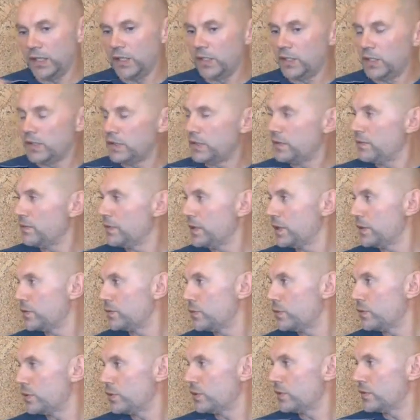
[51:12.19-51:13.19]
Yes,
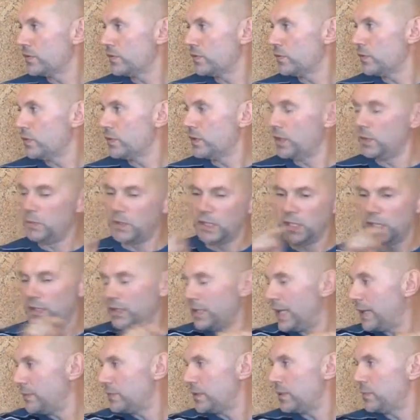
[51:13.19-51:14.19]
there is only one
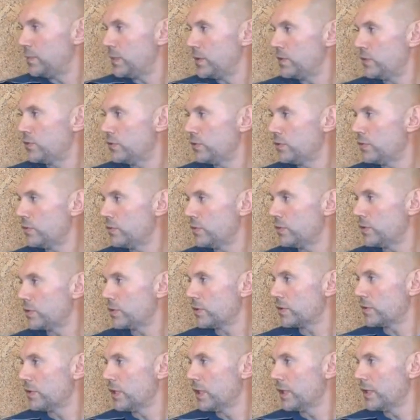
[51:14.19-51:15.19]
thing, the process of
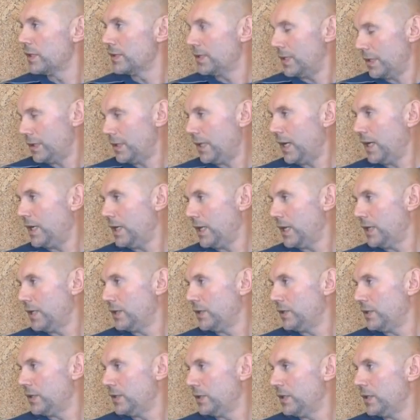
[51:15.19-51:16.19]
awareness,
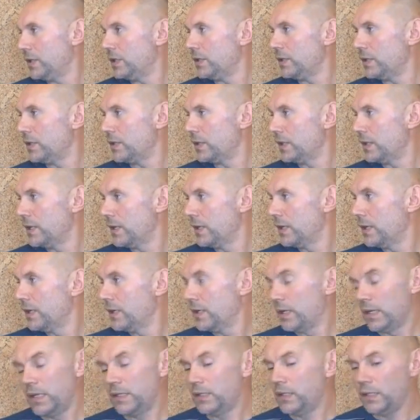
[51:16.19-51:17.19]
and that's where you feel
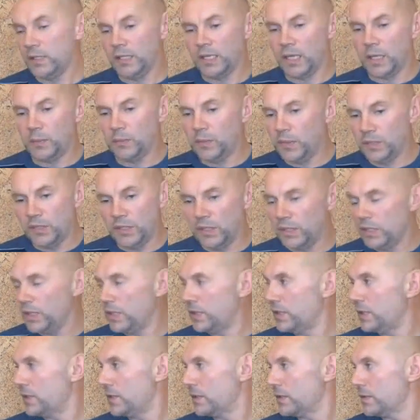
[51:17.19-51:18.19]
total oneness and
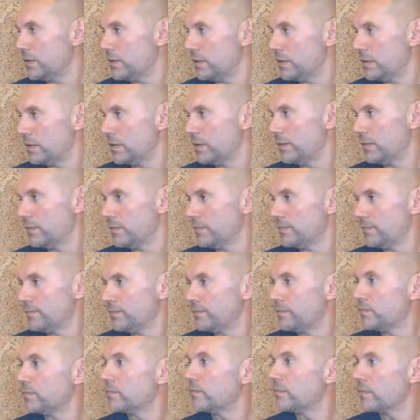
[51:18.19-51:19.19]
unity.
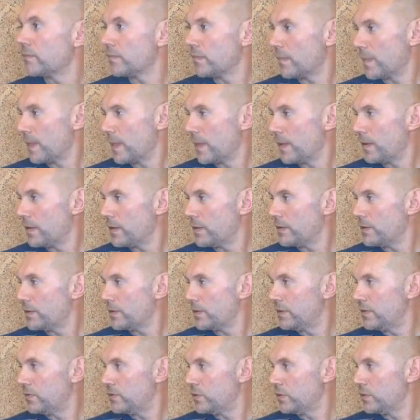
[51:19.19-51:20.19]
It is not
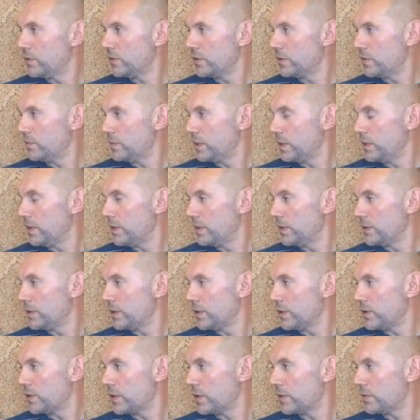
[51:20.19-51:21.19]
you becoming one
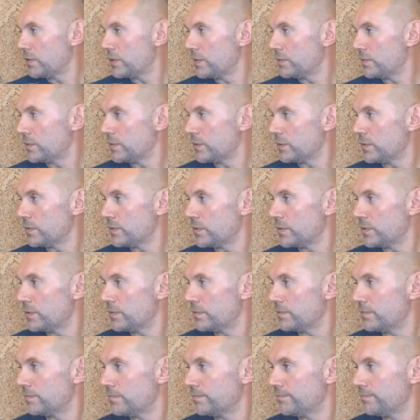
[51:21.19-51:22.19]
with girls or
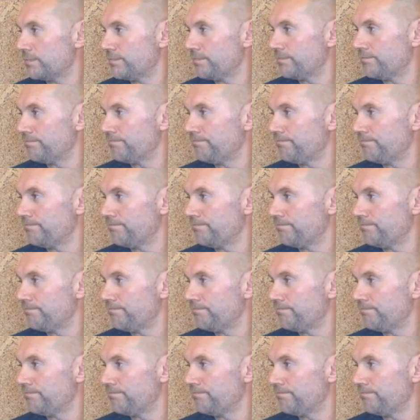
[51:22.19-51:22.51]
trains.